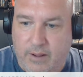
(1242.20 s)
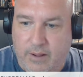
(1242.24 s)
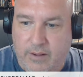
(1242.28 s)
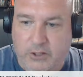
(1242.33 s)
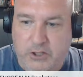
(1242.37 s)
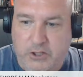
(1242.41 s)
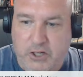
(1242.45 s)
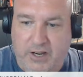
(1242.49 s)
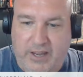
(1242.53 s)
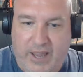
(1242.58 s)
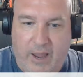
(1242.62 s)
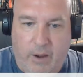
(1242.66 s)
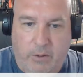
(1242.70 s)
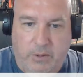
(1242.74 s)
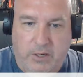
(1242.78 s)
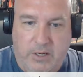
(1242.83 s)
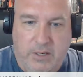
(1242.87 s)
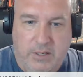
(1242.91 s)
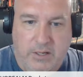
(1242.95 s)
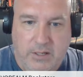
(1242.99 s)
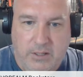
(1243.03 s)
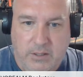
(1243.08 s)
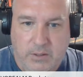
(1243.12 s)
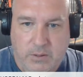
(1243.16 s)
check out
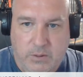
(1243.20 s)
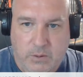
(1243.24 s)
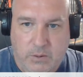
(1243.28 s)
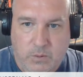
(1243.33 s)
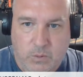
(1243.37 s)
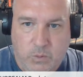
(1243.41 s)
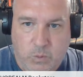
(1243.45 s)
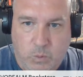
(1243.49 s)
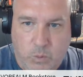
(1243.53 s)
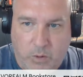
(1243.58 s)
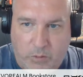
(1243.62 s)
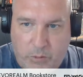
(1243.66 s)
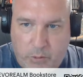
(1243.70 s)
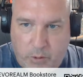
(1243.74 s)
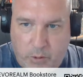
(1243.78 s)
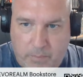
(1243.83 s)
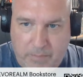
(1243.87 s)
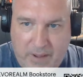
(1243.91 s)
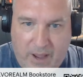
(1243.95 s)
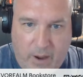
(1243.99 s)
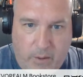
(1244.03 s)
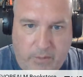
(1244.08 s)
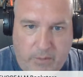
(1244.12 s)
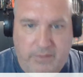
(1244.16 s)
what they're
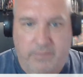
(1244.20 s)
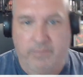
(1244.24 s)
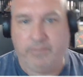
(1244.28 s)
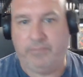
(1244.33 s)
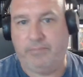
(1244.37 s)
about.